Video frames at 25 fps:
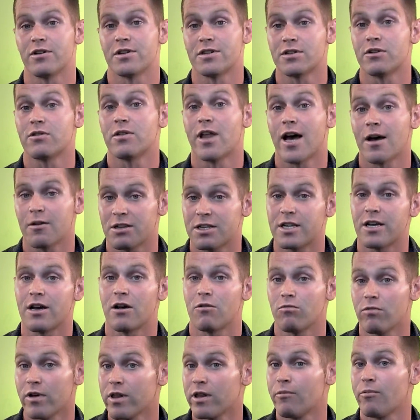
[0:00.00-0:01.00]
So that's a
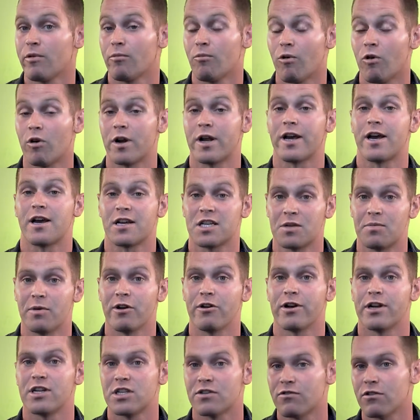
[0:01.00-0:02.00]
really rewarding
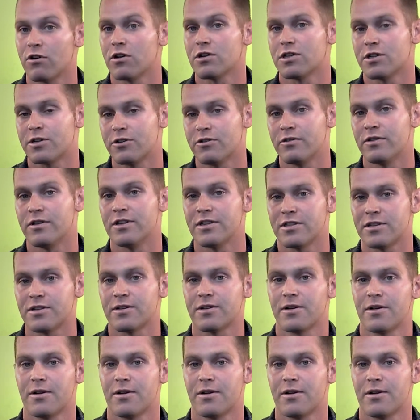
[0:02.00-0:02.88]
experience for our students.